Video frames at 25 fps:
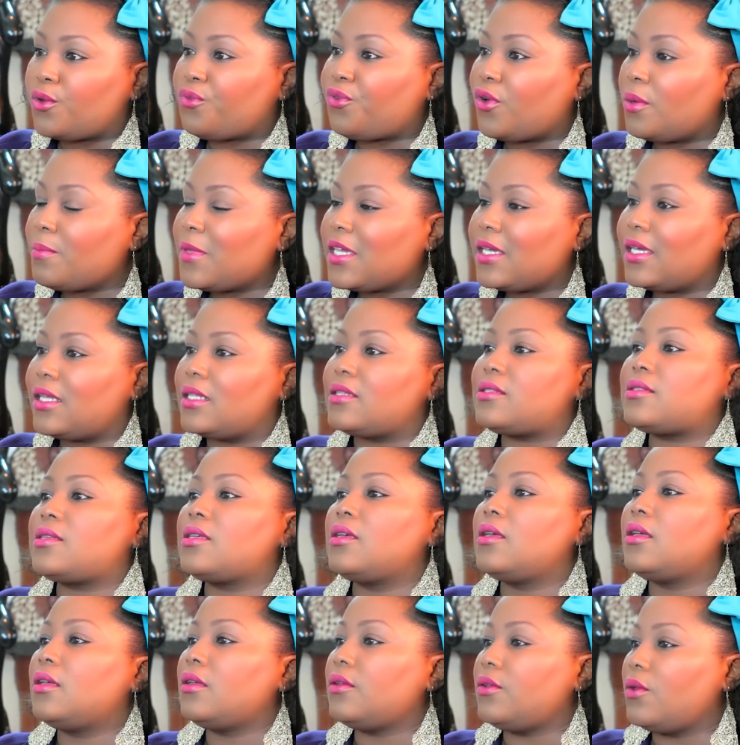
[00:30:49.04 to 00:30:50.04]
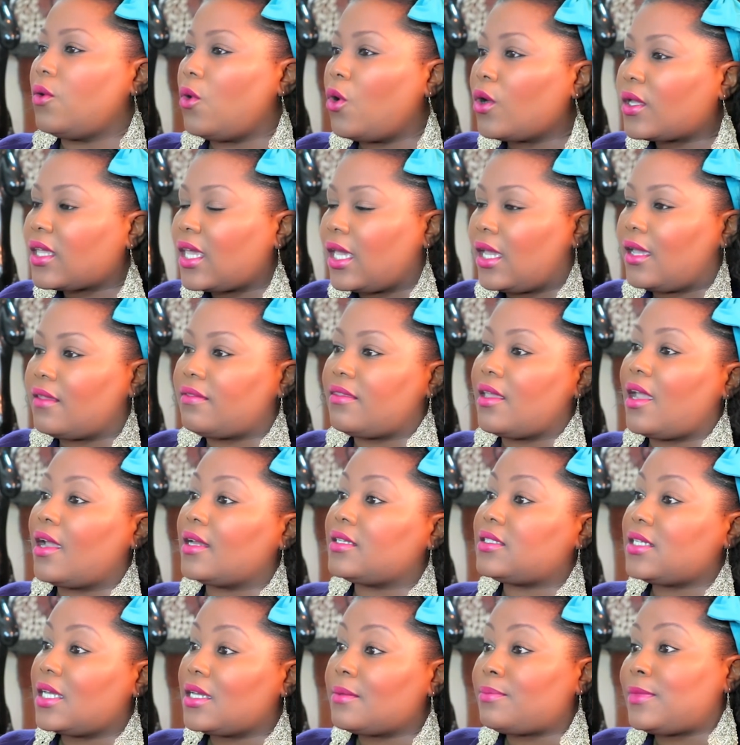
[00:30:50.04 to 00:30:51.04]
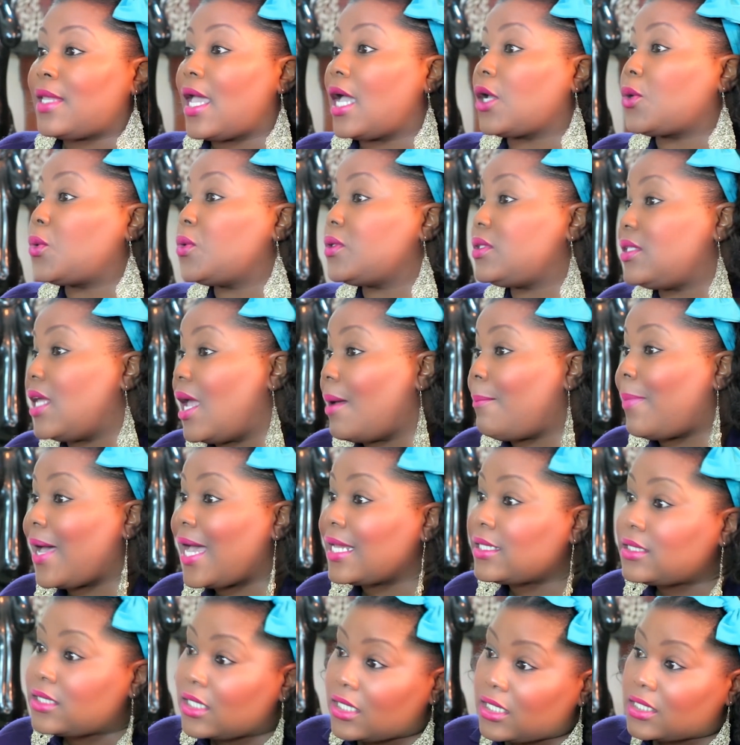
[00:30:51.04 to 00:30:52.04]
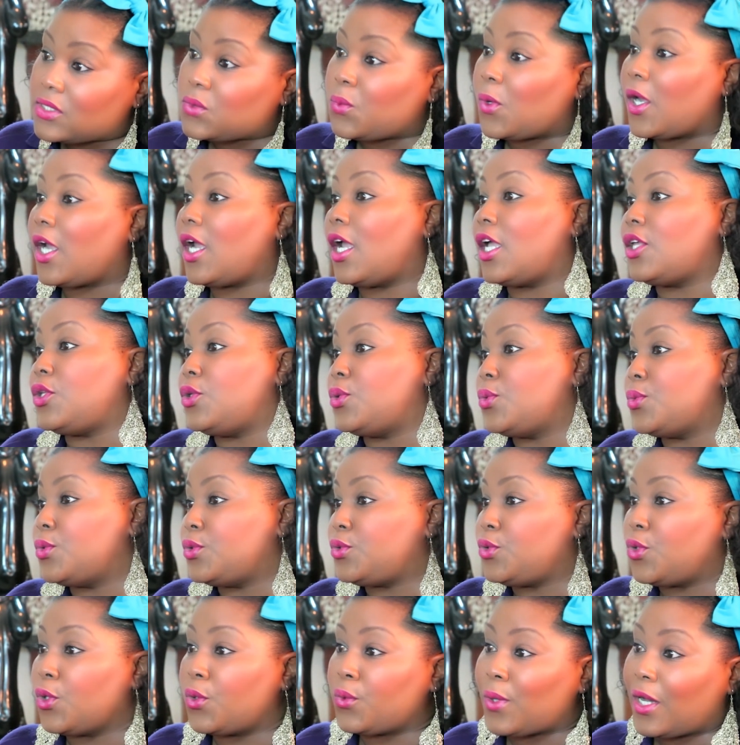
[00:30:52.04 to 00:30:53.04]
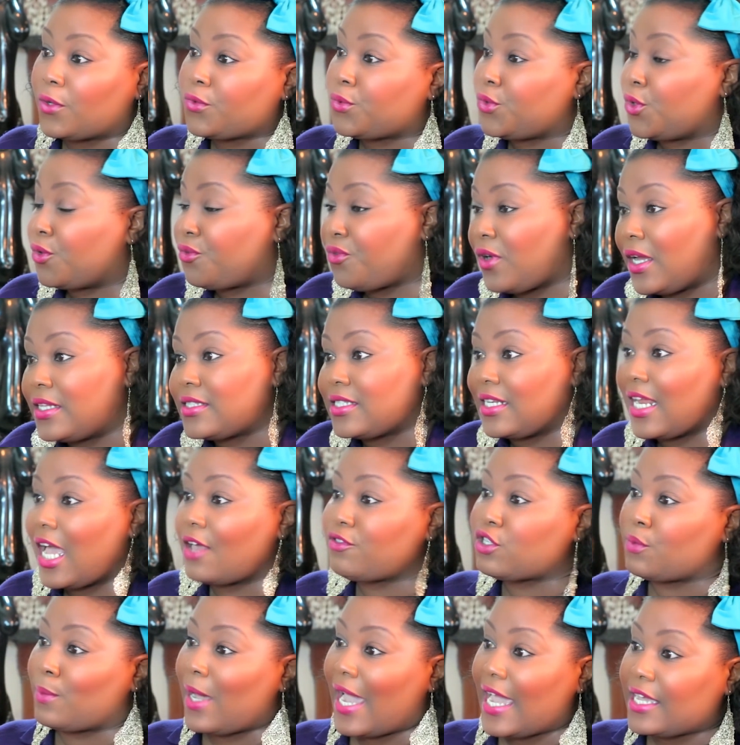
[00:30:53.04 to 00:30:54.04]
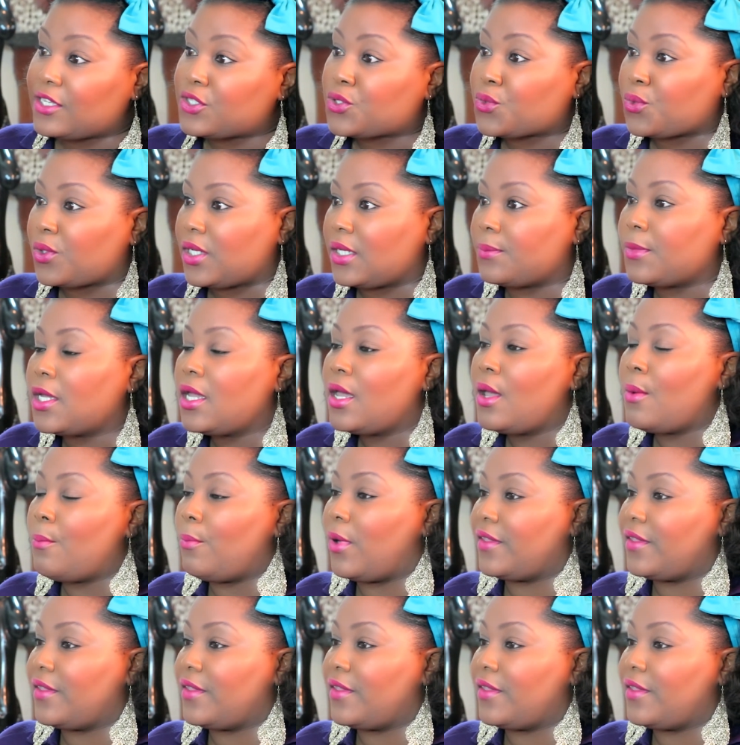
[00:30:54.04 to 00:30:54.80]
So for me, it's okay. There are bad days where you would go out with your friends and have some ice cream.